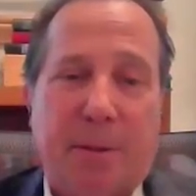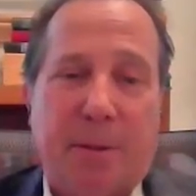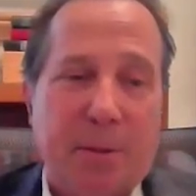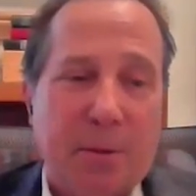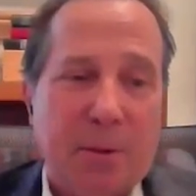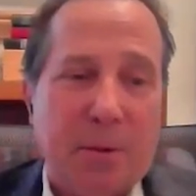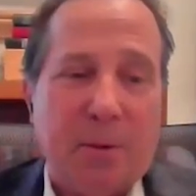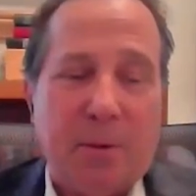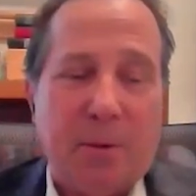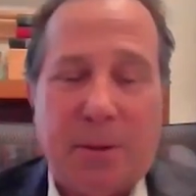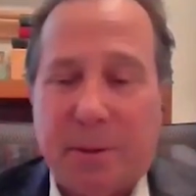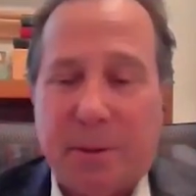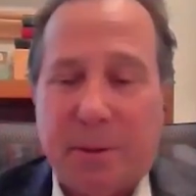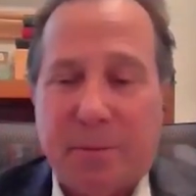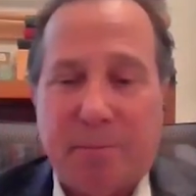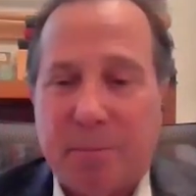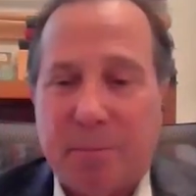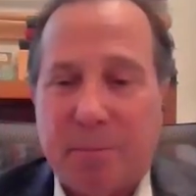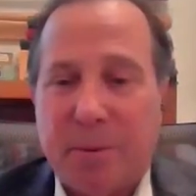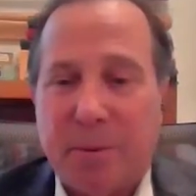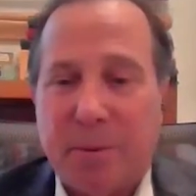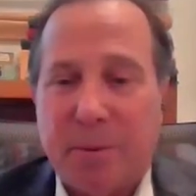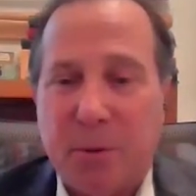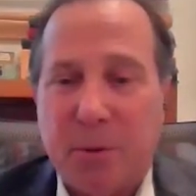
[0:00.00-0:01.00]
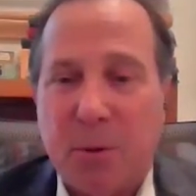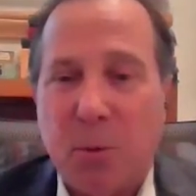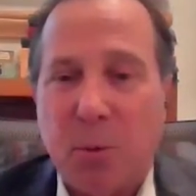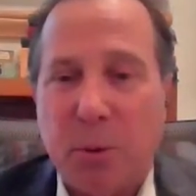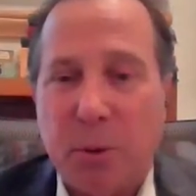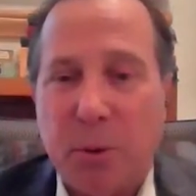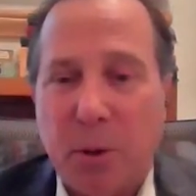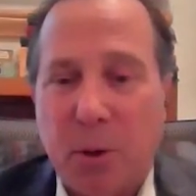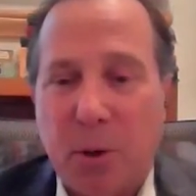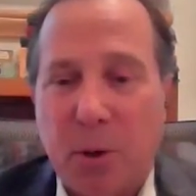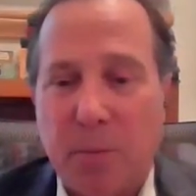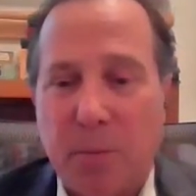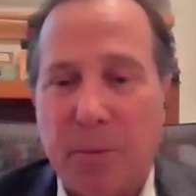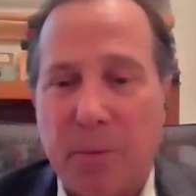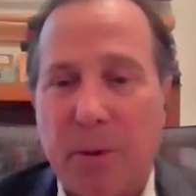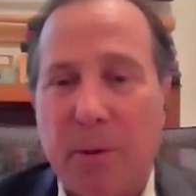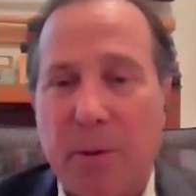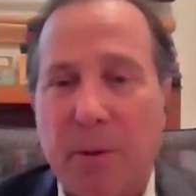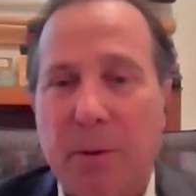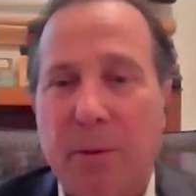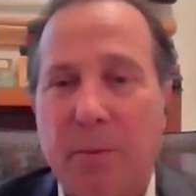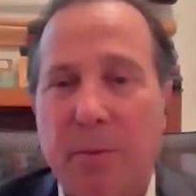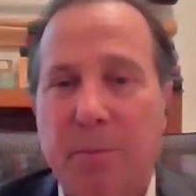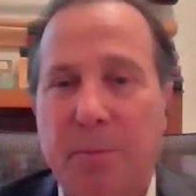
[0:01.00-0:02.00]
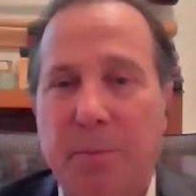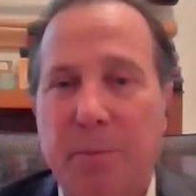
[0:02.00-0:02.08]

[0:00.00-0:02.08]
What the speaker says: there's no real harm there.